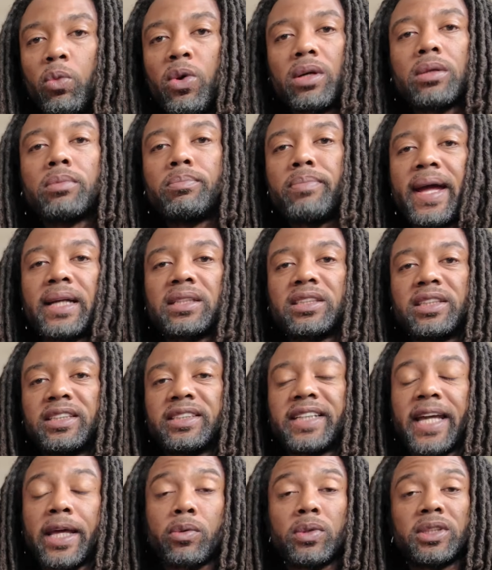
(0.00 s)
Welcome back to the
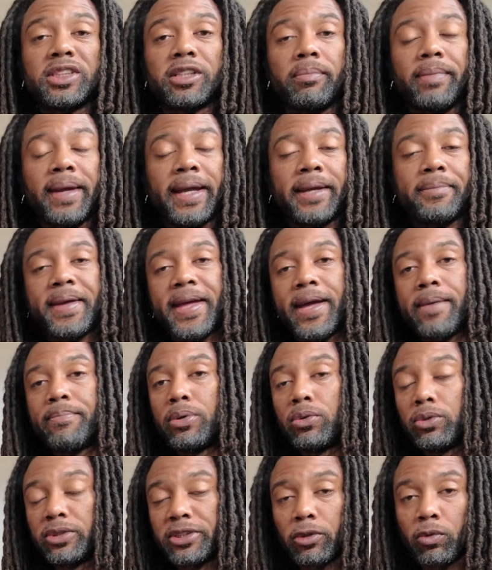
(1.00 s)
channel. It's your main man,
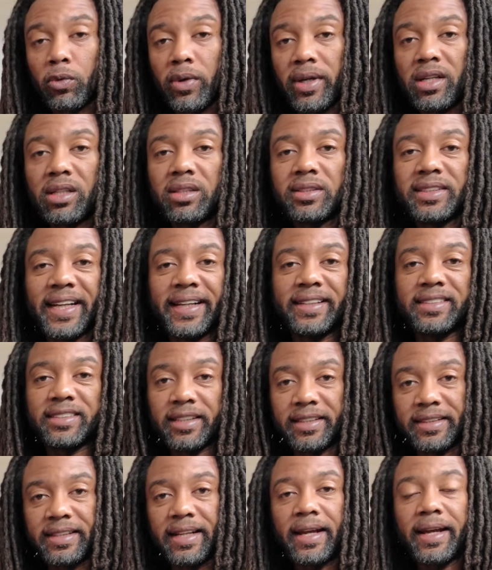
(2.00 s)
Booster Rails, and
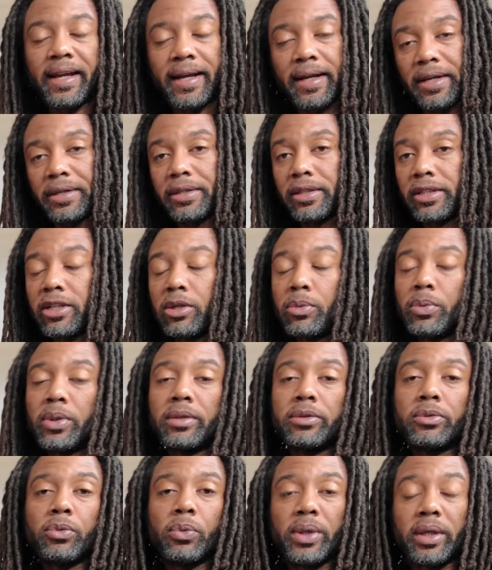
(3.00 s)
today I got a good
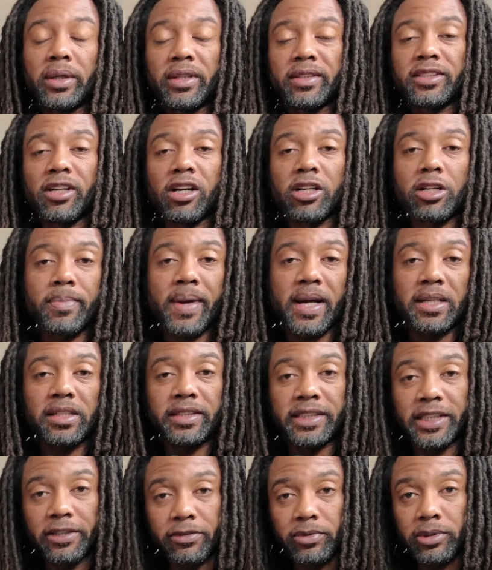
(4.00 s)
one. We're going to talk about the
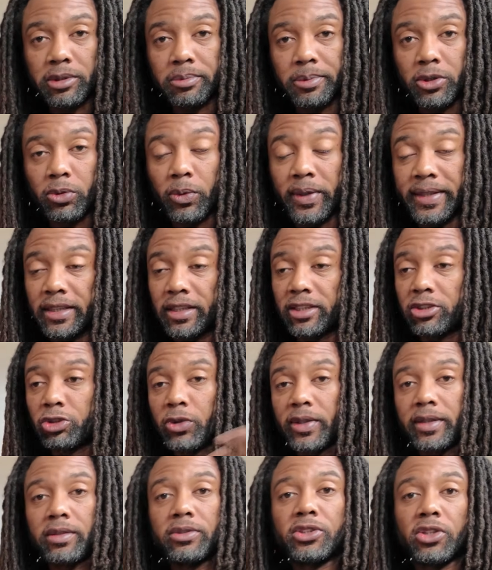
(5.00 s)
difference between a
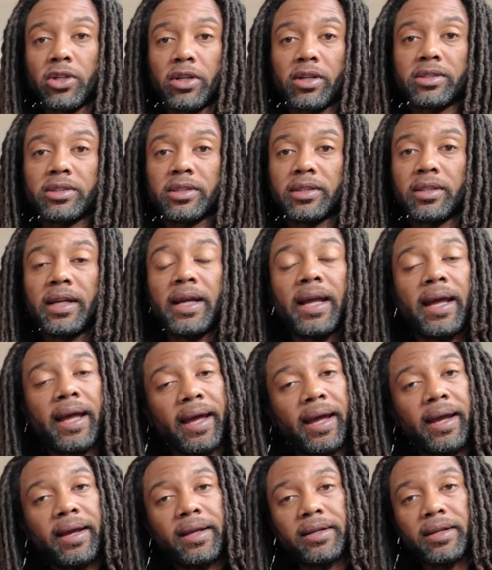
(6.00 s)
trickle charger
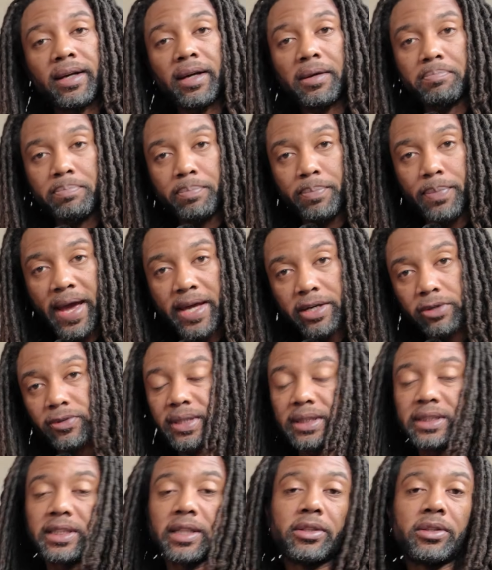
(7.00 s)
and a
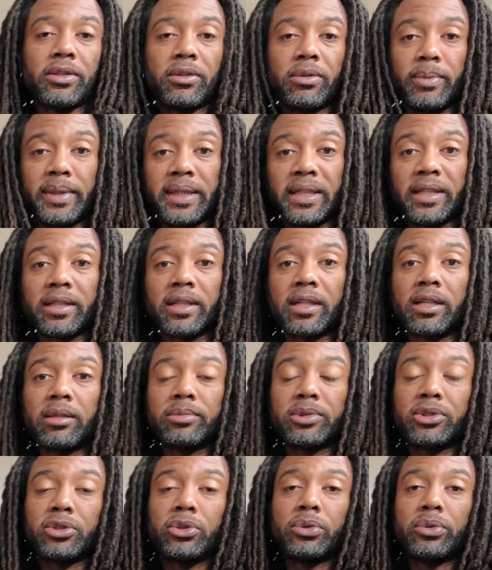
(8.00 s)
battery tender when it
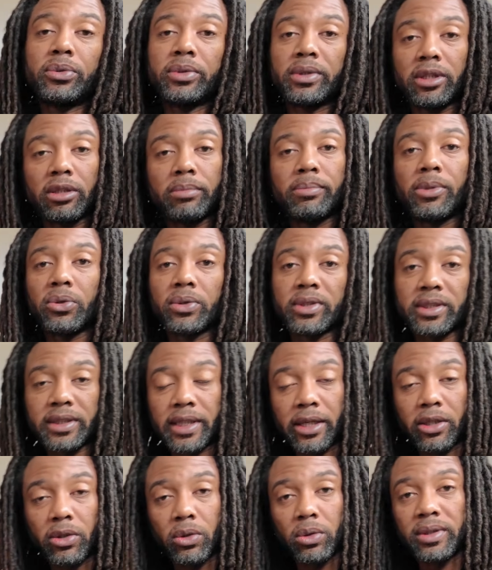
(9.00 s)
comes to your
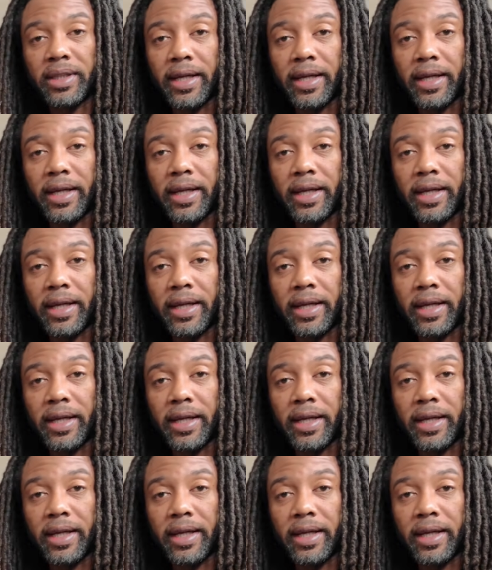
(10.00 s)
motorcycle.